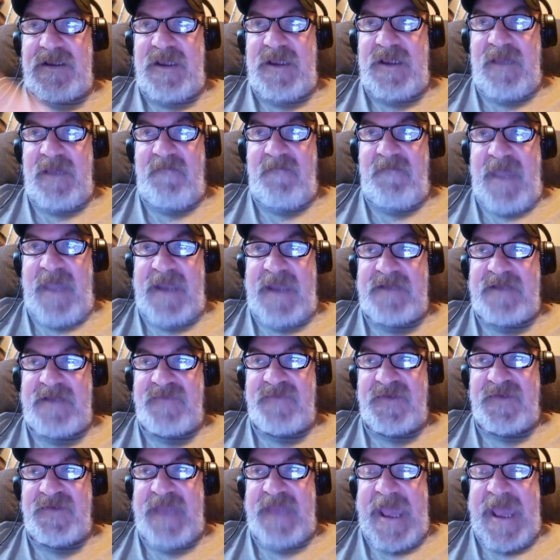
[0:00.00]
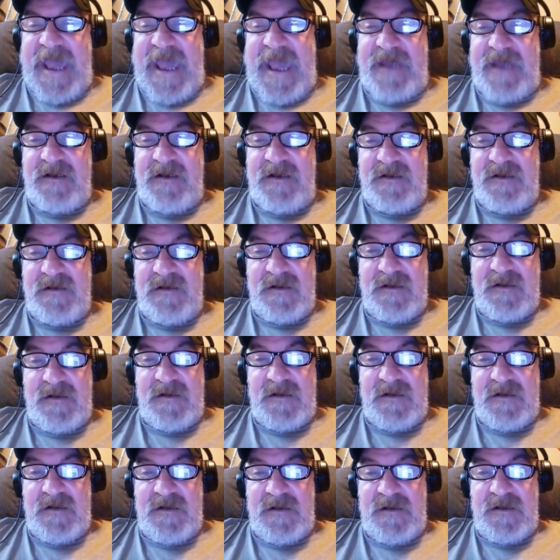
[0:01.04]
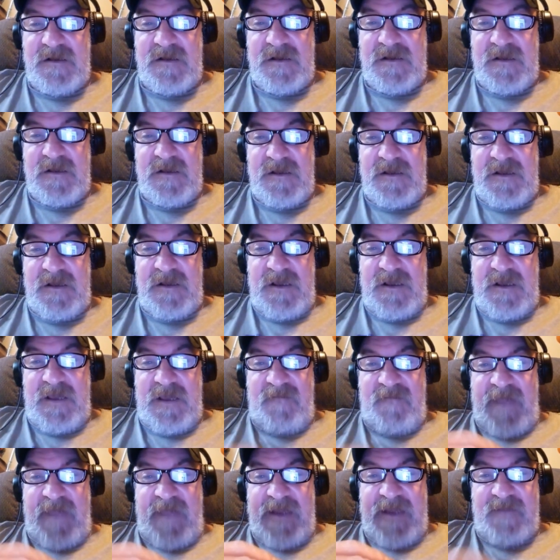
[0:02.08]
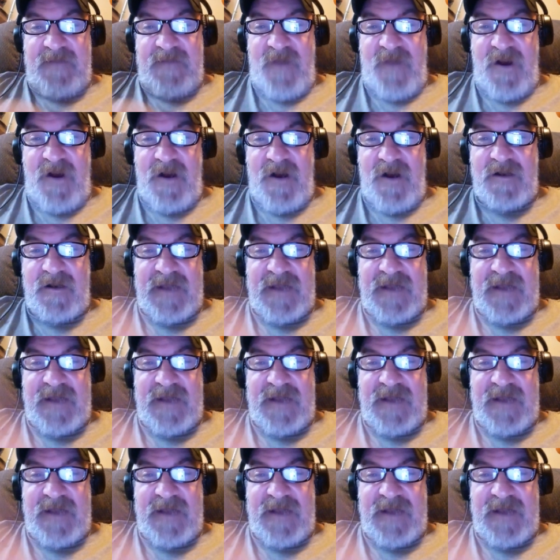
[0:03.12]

it made him sad it made him hurt